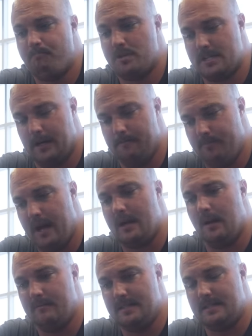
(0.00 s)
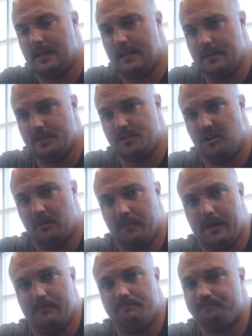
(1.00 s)
So that got me stuck into
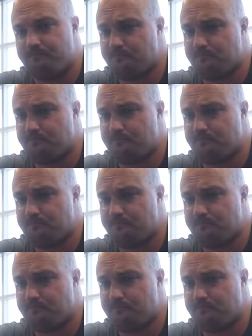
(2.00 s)
strongman.